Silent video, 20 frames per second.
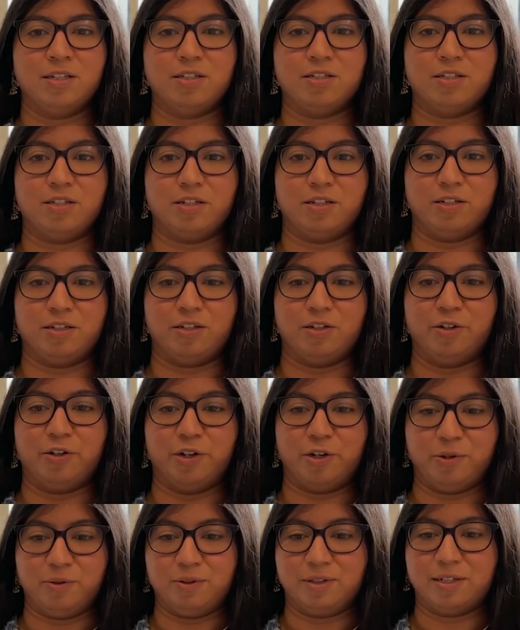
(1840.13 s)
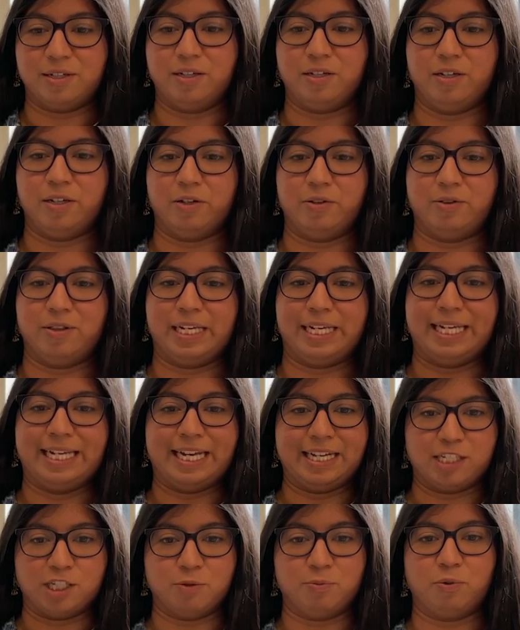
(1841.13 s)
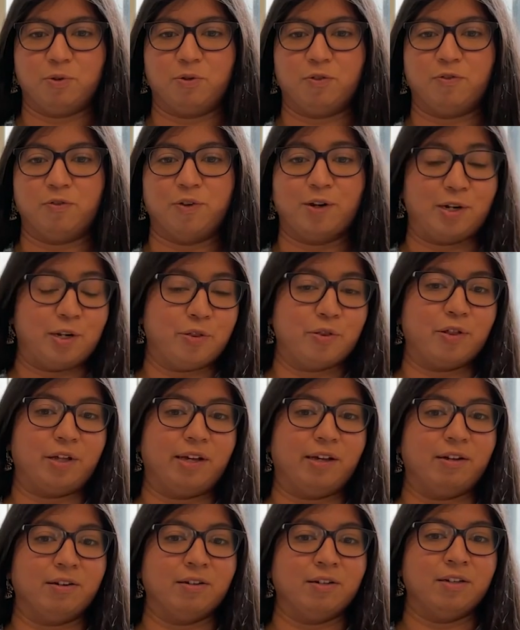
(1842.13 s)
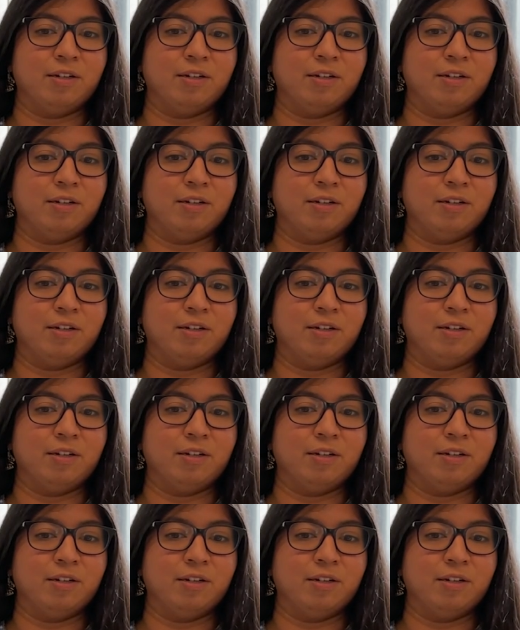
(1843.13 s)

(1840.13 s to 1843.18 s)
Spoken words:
to know that, you know, they can get support for anything,